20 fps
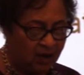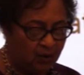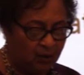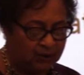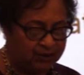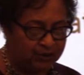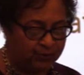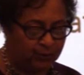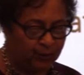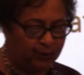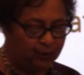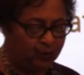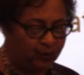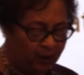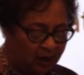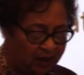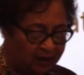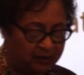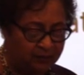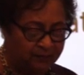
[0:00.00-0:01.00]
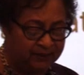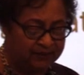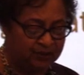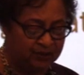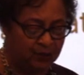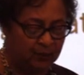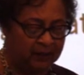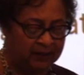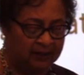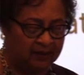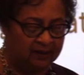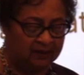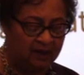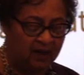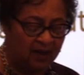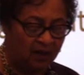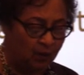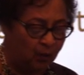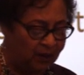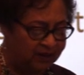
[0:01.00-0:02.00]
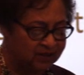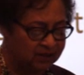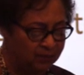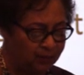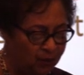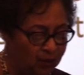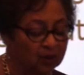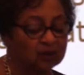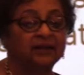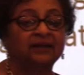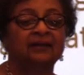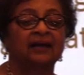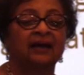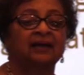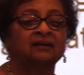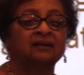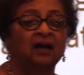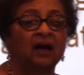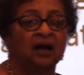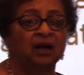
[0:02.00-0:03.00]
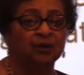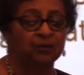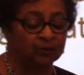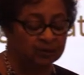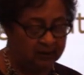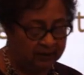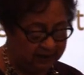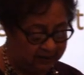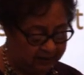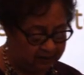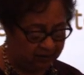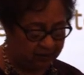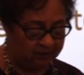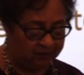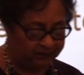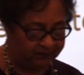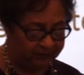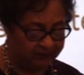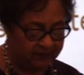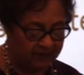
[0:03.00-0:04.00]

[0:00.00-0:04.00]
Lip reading: which were won between Westmoreland and Cockrell Hill.